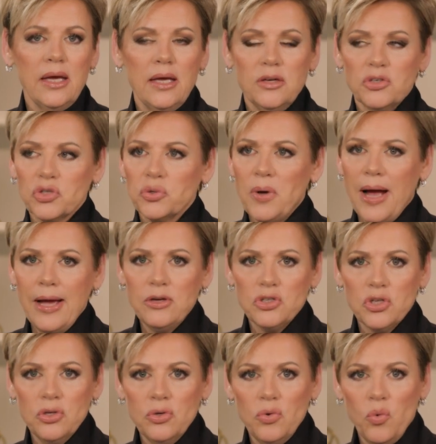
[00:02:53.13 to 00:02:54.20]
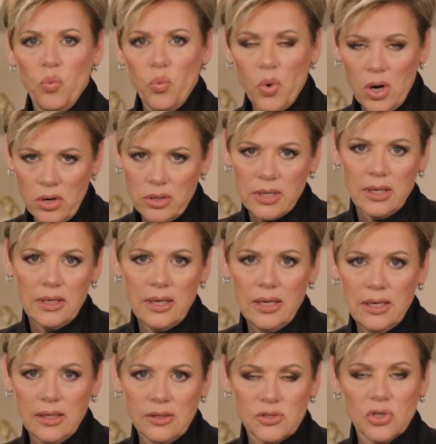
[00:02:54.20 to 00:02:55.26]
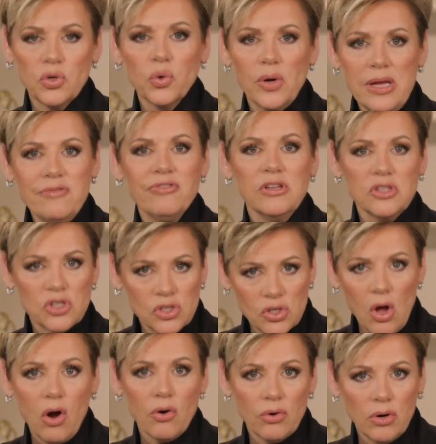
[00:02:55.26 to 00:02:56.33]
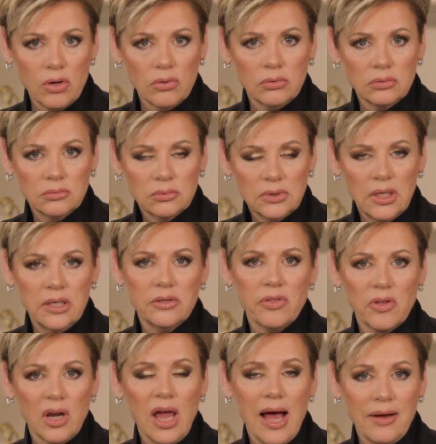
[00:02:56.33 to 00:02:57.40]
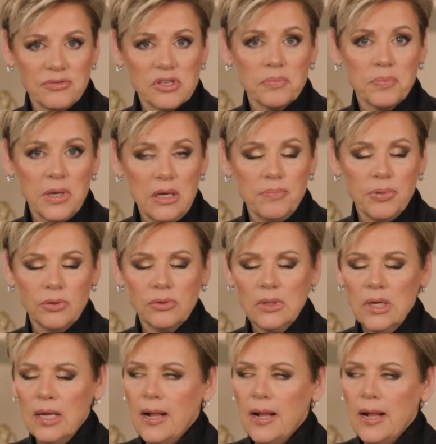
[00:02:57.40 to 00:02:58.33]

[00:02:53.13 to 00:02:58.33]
and try to work his grief and sorrow yes. into the lives of people.